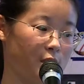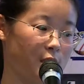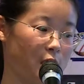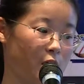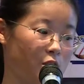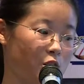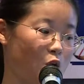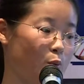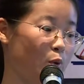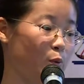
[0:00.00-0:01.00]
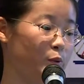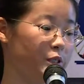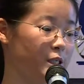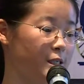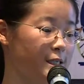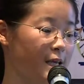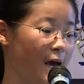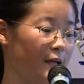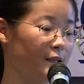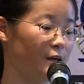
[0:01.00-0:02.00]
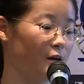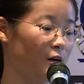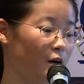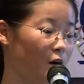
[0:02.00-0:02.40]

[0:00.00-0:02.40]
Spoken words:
The soluble proteins and the